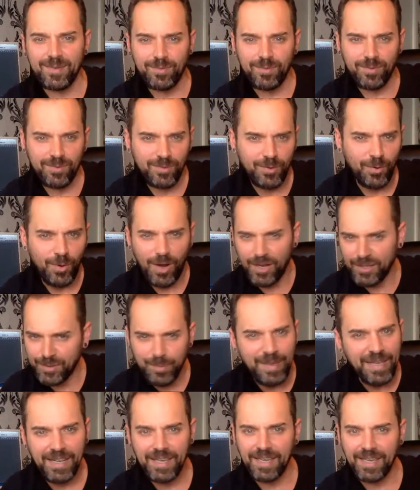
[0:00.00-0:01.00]
Crash
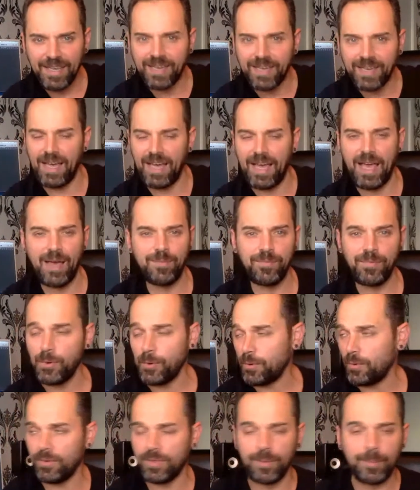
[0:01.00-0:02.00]
Mini amp or
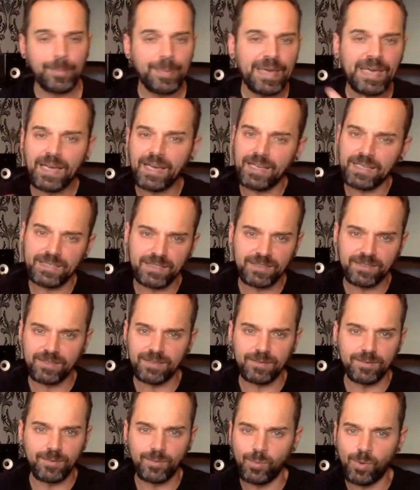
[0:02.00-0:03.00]
the biggest
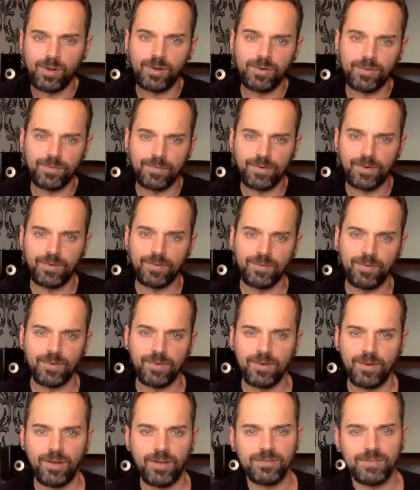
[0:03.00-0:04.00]
Rockerverb
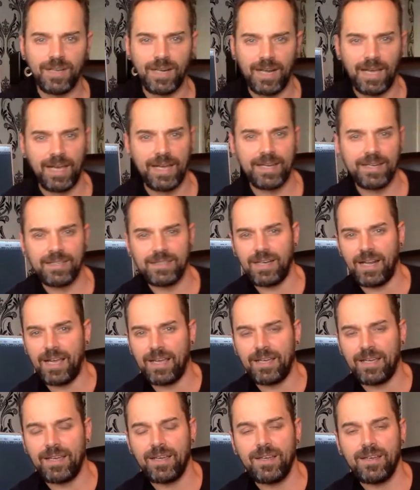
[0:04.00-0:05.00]
on the line. It's like
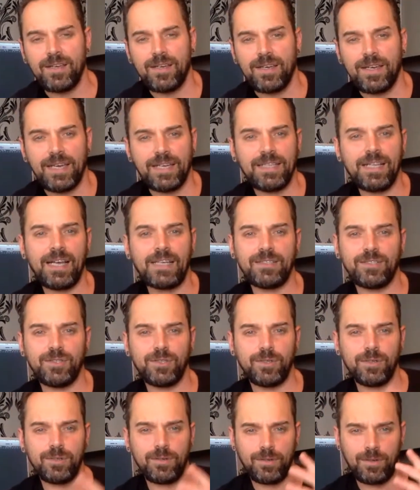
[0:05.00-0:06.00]
it has
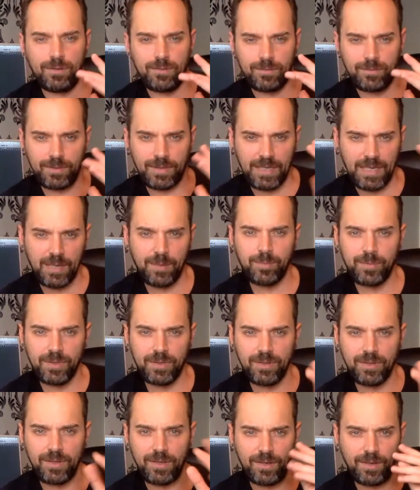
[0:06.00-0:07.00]
to keep
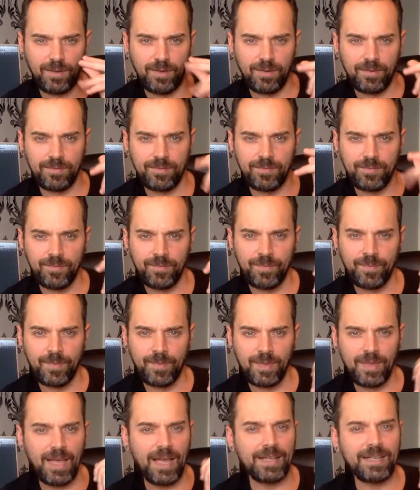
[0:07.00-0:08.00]

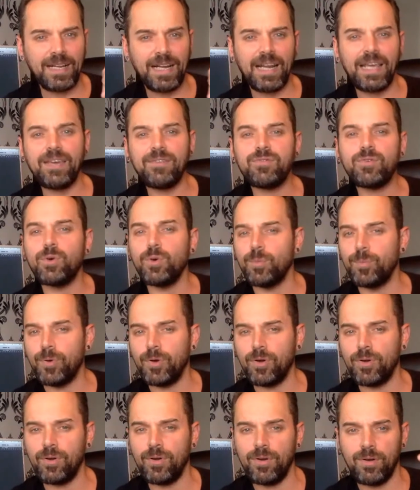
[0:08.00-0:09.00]
that Cliff
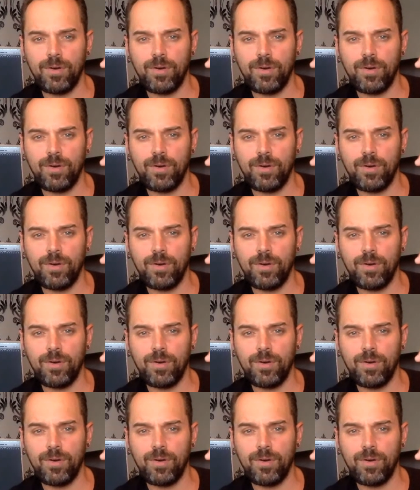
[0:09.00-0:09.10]
Cooper